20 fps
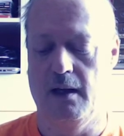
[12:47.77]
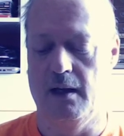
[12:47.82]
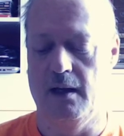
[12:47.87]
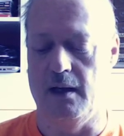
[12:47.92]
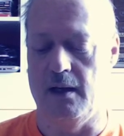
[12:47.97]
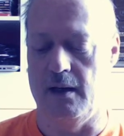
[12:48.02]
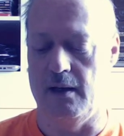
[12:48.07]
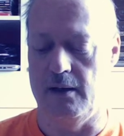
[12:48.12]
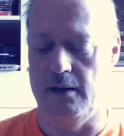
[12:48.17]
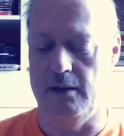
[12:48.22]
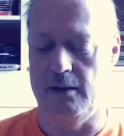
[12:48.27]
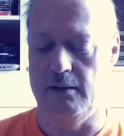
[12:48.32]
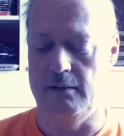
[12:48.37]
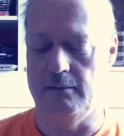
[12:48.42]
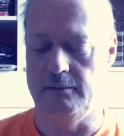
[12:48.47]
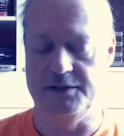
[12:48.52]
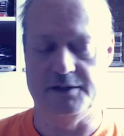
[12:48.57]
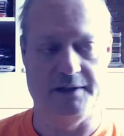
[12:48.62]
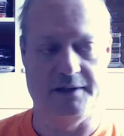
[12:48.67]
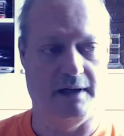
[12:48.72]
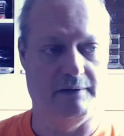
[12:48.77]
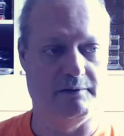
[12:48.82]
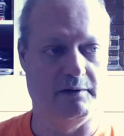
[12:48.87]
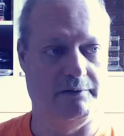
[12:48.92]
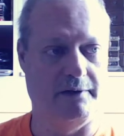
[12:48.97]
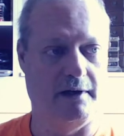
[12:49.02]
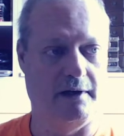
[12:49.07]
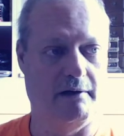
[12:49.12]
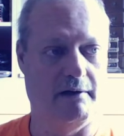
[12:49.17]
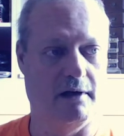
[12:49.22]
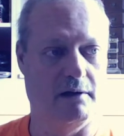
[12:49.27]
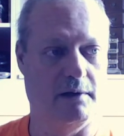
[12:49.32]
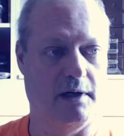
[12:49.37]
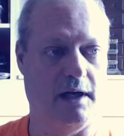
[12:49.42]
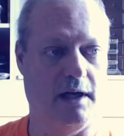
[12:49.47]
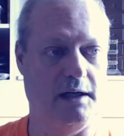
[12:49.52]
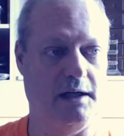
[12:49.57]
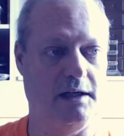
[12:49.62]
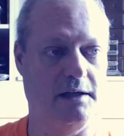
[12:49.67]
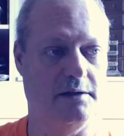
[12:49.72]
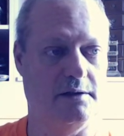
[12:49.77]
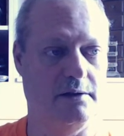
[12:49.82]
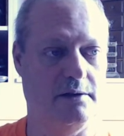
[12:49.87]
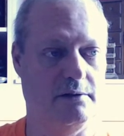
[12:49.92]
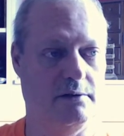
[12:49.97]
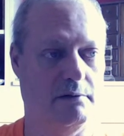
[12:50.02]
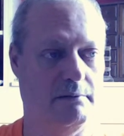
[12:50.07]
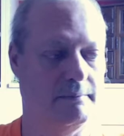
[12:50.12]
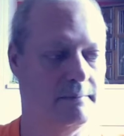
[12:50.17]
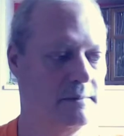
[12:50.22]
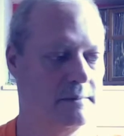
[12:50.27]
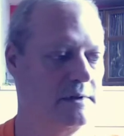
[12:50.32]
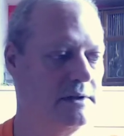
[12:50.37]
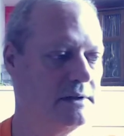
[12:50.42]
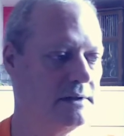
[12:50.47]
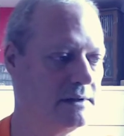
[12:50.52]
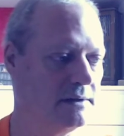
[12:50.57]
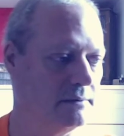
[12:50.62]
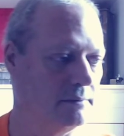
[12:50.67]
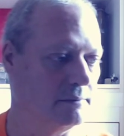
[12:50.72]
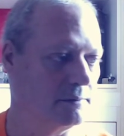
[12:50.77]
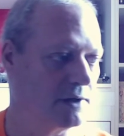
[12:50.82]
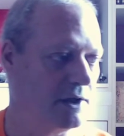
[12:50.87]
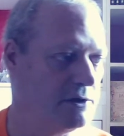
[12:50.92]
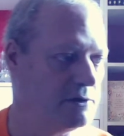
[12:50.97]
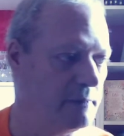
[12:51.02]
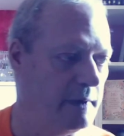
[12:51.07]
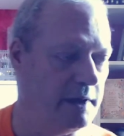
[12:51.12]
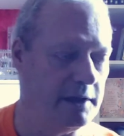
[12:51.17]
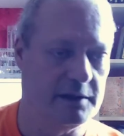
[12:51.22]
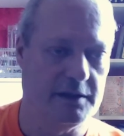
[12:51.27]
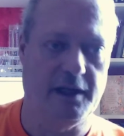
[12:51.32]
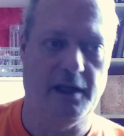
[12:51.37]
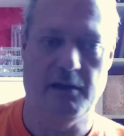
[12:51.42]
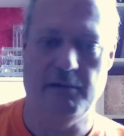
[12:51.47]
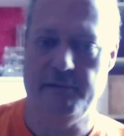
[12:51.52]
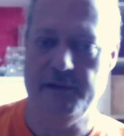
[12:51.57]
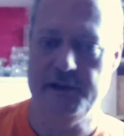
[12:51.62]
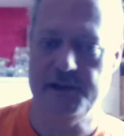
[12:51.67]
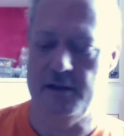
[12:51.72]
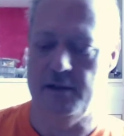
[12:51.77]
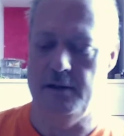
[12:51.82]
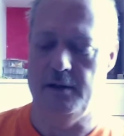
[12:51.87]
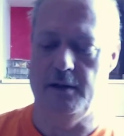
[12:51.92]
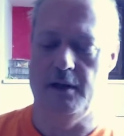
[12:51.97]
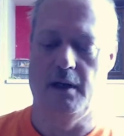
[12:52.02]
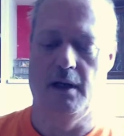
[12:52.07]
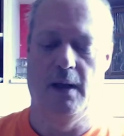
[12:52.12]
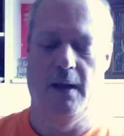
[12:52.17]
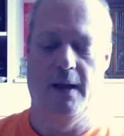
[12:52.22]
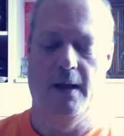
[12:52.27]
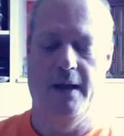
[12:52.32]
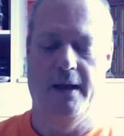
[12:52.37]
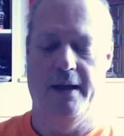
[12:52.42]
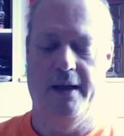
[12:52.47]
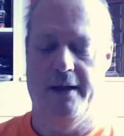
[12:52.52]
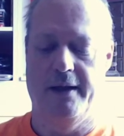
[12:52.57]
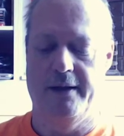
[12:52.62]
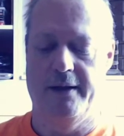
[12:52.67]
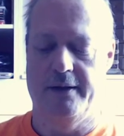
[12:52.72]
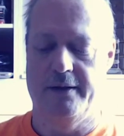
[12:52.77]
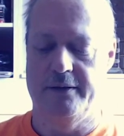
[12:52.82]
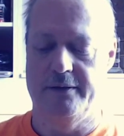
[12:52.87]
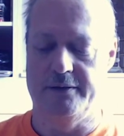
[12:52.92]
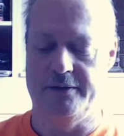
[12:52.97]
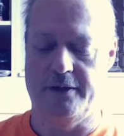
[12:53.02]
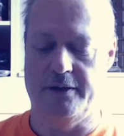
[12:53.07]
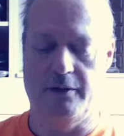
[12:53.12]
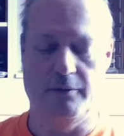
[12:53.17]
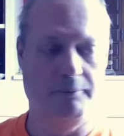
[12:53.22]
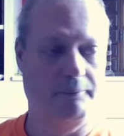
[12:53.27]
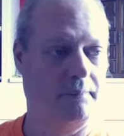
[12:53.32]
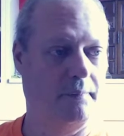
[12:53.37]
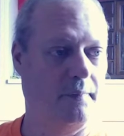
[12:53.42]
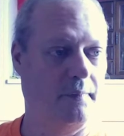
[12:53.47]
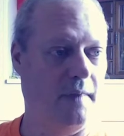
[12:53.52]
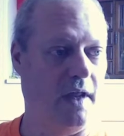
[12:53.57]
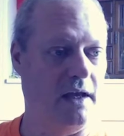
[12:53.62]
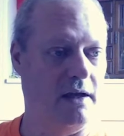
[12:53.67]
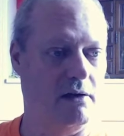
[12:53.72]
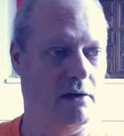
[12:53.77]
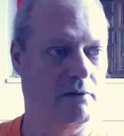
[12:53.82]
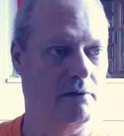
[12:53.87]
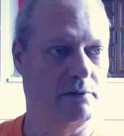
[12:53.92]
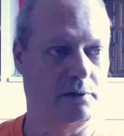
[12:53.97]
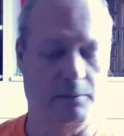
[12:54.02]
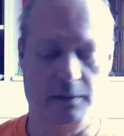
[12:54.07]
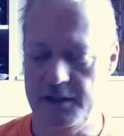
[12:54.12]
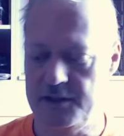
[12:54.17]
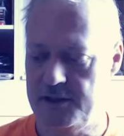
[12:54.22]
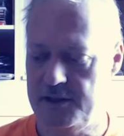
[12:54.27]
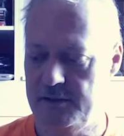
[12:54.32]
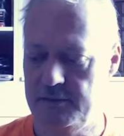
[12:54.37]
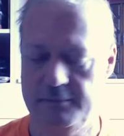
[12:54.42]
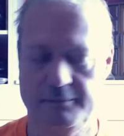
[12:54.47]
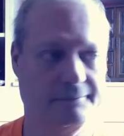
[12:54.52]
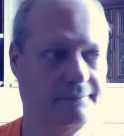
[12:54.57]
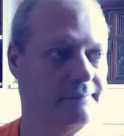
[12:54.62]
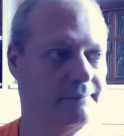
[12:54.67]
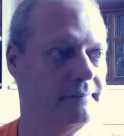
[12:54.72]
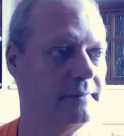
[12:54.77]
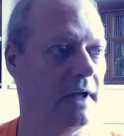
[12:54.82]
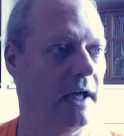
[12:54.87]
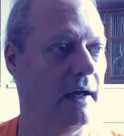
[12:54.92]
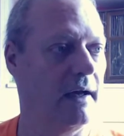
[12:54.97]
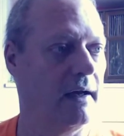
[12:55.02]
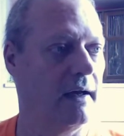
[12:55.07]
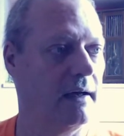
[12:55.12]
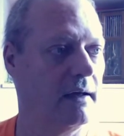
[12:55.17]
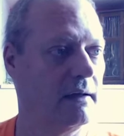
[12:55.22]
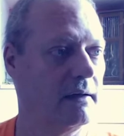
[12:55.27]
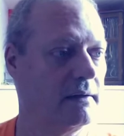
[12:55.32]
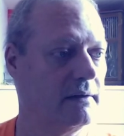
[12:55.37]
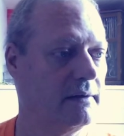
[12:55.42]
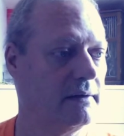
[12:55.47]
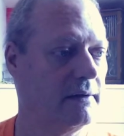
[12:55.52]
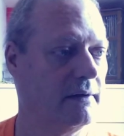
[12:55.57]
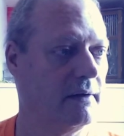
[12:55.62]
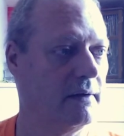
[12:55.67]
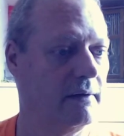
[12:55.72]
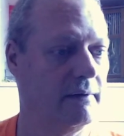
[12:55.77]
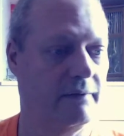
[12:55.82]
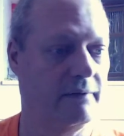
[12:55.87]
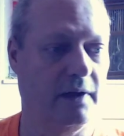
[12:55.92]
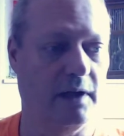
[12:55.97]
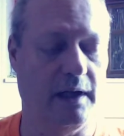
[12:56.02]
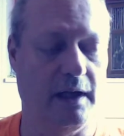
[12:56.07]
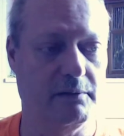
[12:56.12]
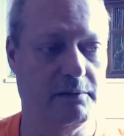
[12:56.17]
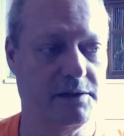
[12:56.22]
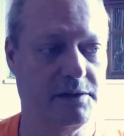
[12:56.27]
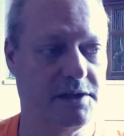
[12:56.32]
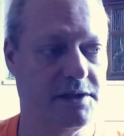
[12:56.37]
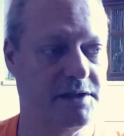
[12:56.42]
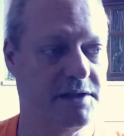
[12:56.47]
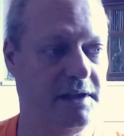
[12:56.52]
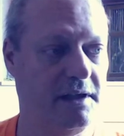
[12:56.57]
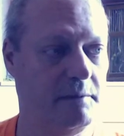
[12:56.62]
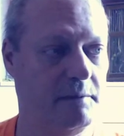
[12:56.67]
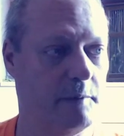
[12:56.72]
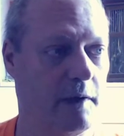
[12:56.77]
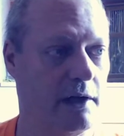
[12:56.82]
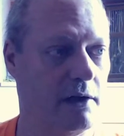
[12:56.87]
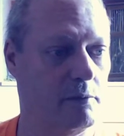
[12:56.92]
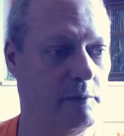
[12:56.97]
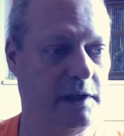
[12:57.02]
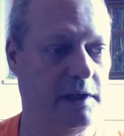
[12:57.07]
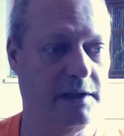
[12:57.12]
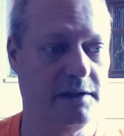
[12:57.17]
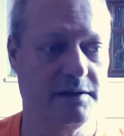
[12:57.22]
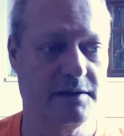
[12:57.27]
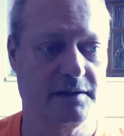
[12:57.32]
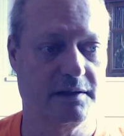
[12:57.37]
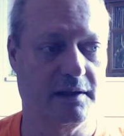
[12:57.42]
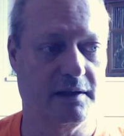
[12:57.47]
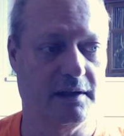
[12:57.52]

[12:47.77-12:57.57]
I'll just have to figure out what I need to do to get it returned. So thank you all for watching. If you like what you see, by all means,